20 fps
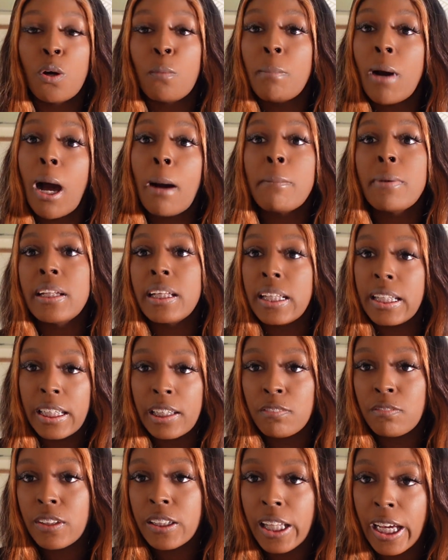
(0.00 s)
popping in
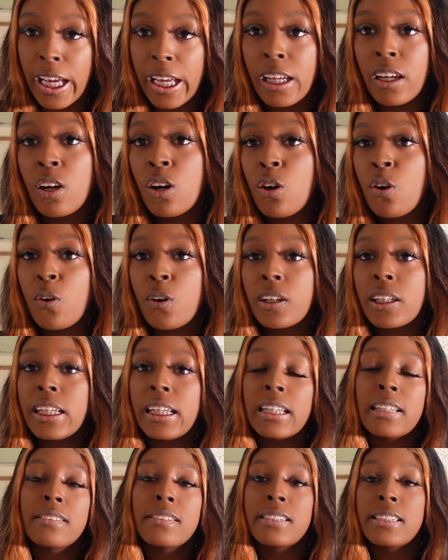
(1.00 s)
every day or
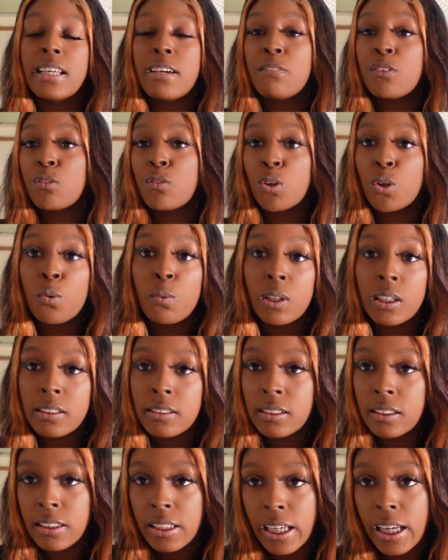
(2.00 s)
getting 7
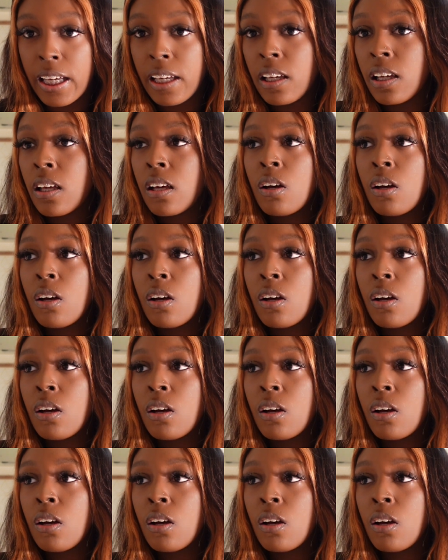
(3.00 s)
requests a day.